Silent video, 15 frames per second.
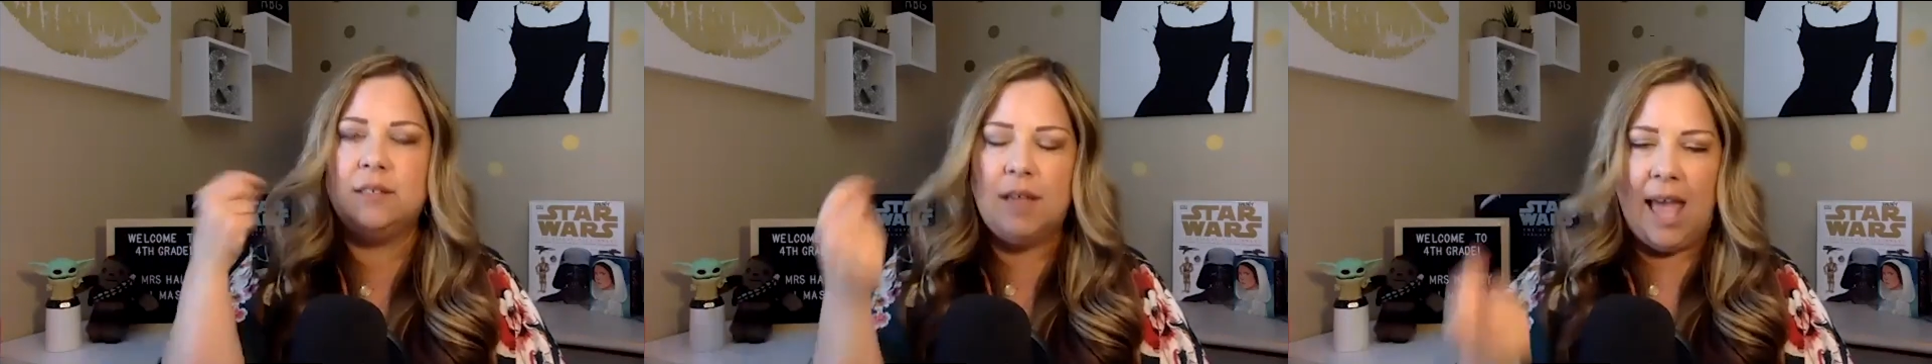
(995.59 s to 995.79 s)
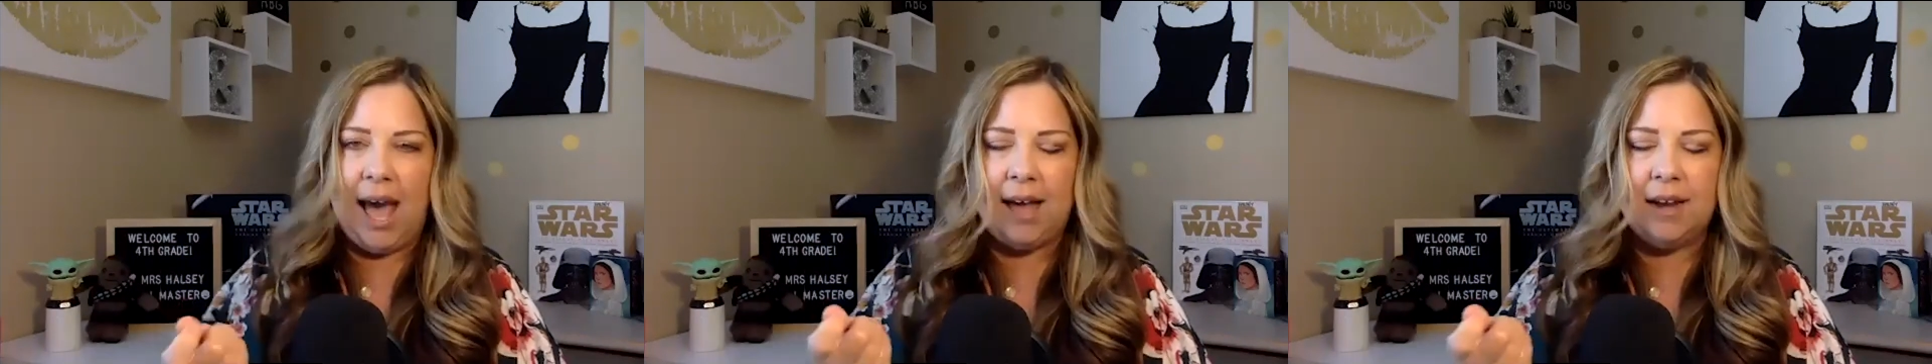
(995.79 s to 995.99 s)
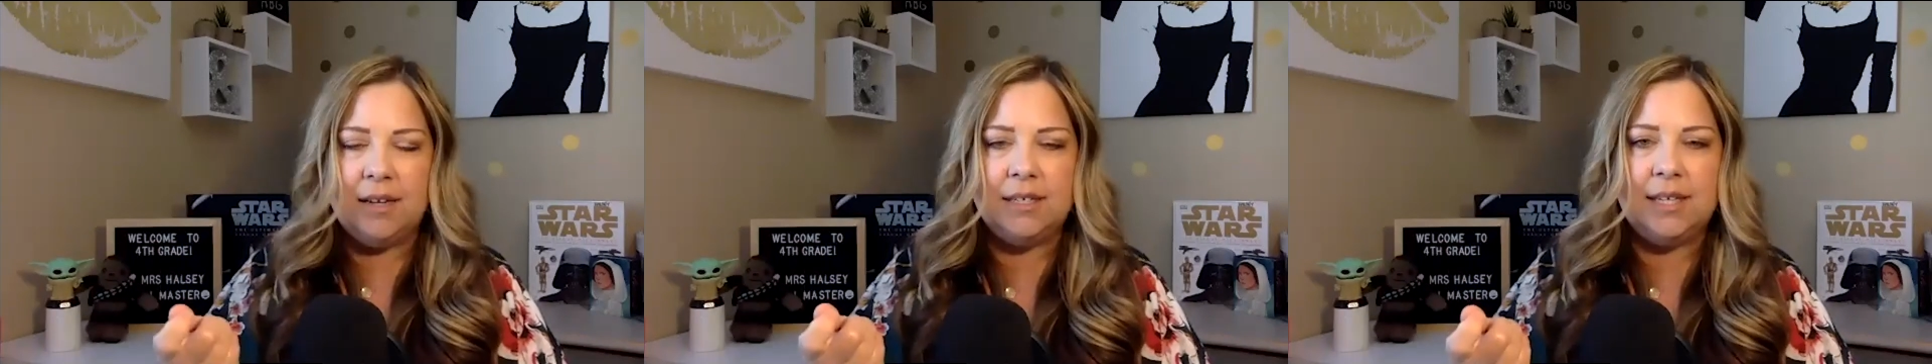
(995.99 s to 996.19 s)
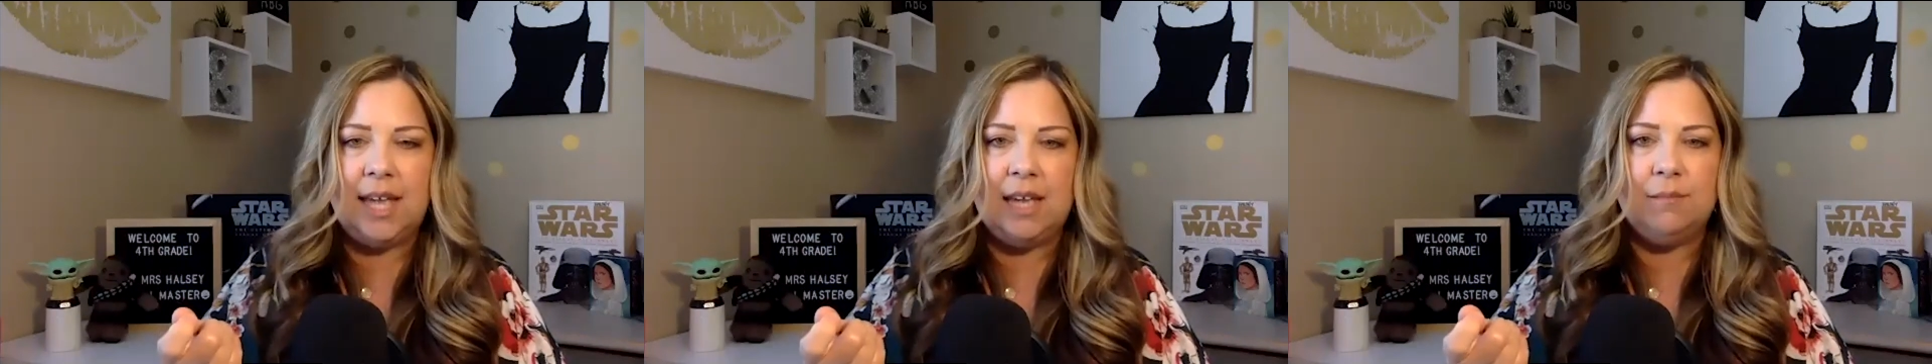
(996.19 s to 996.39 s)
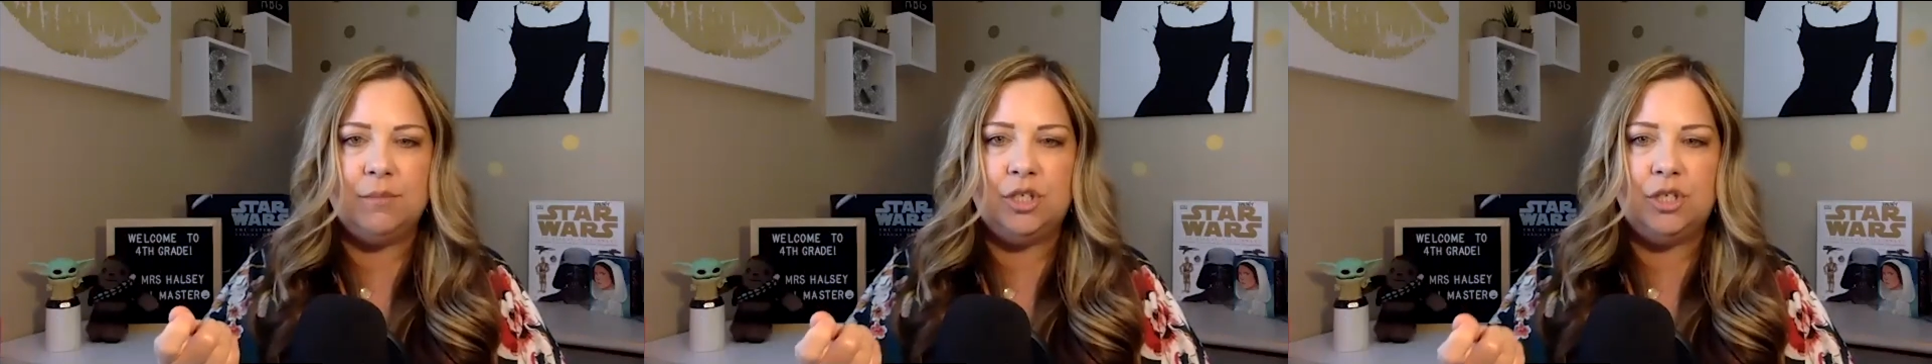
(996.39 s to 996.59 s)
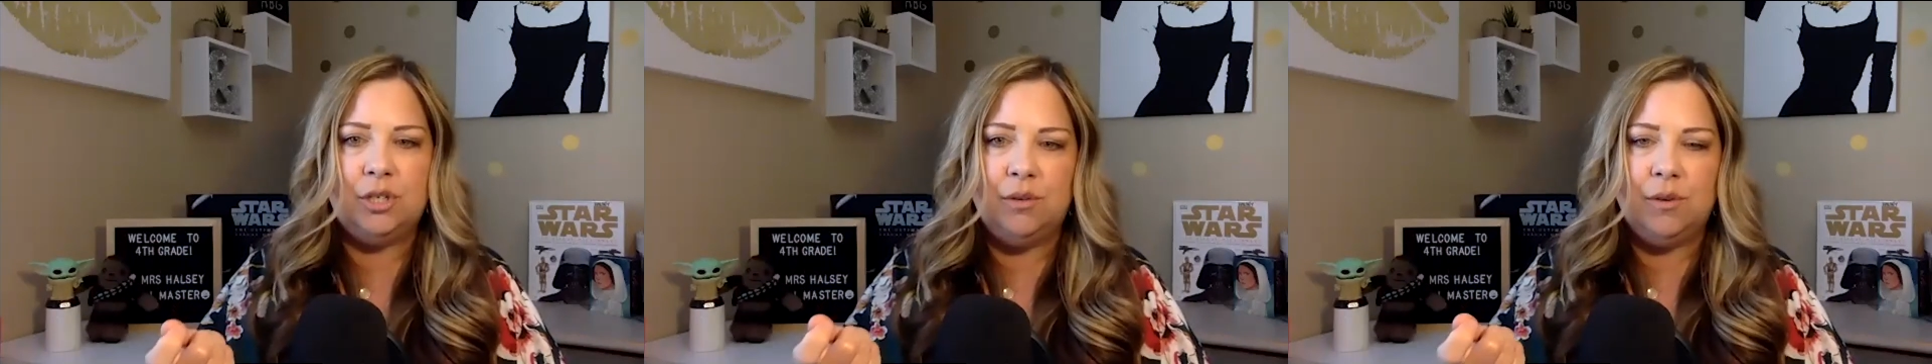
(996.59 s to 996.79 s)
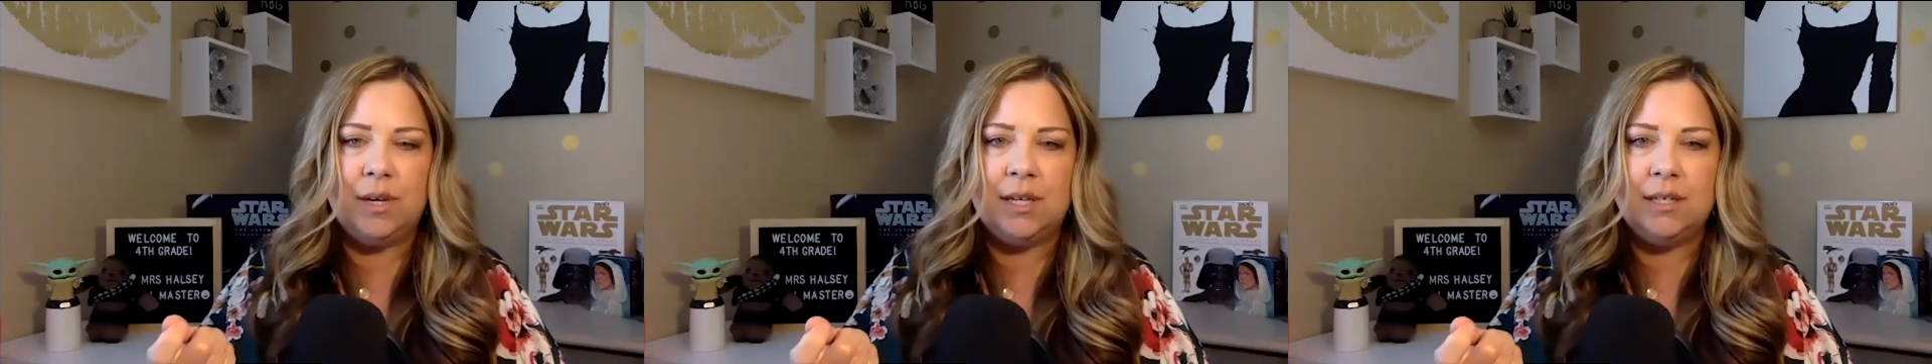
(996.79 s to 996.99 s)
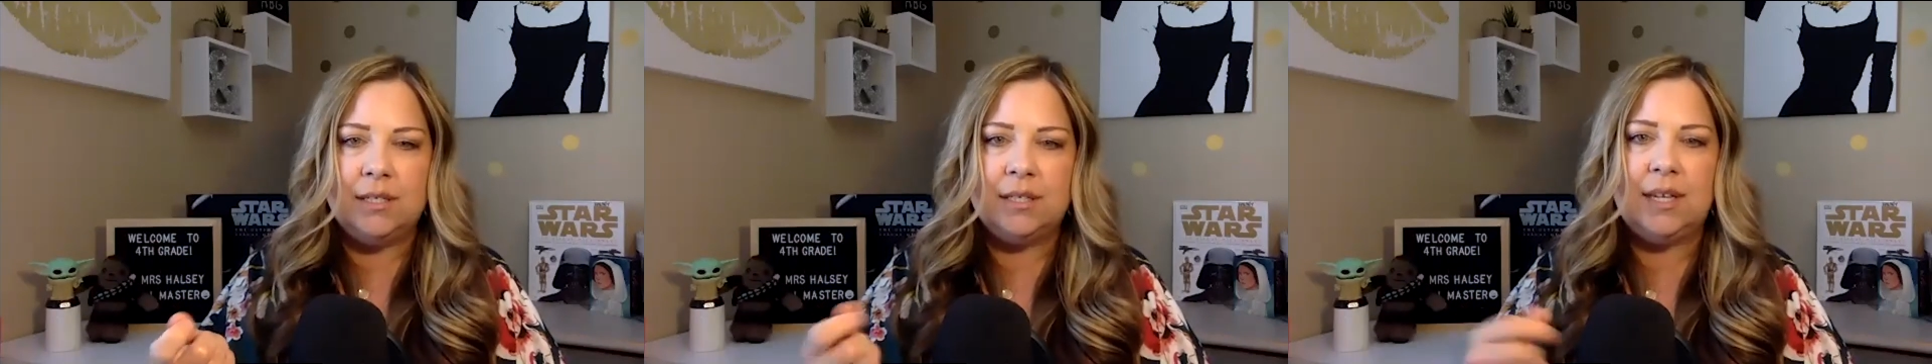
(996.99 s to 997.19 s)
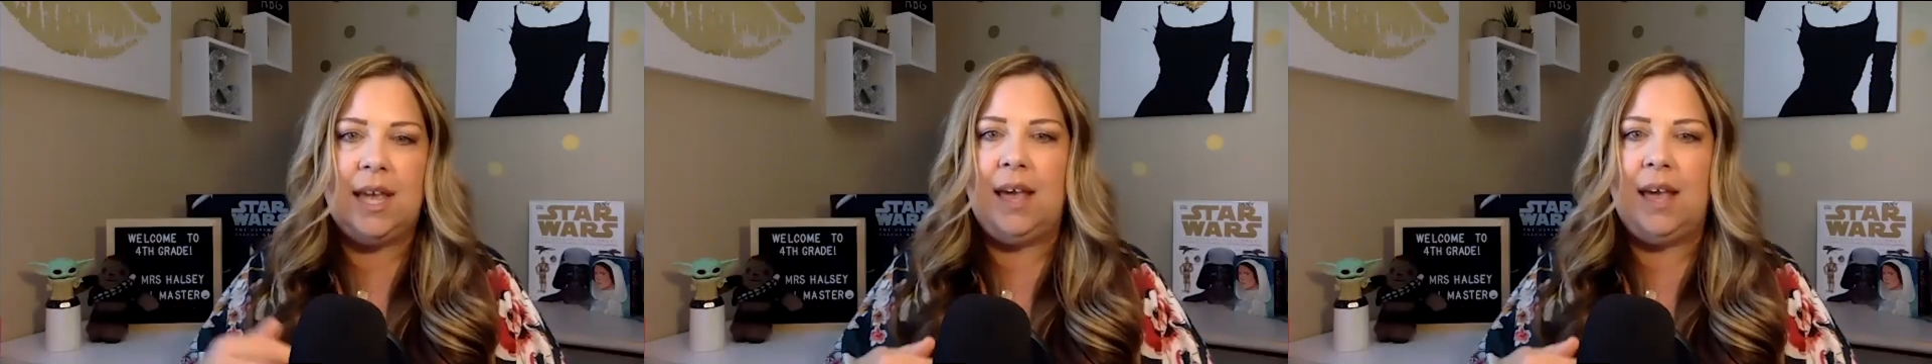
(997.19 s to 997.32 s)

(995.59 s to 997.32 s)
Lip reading: add a game to it,